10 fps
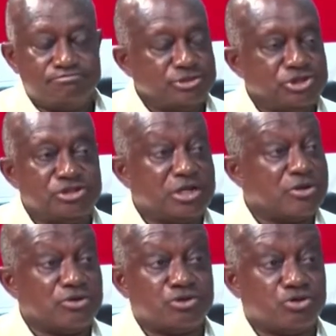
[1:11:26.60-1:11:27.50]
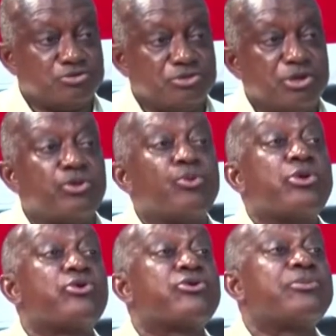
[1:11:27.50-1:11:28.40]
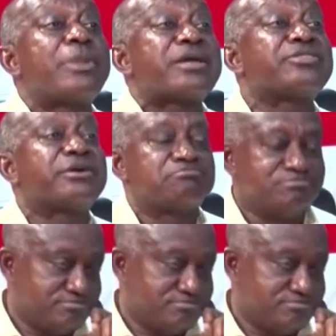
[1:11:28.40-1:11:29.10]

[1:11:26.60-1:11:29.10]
We will remind them.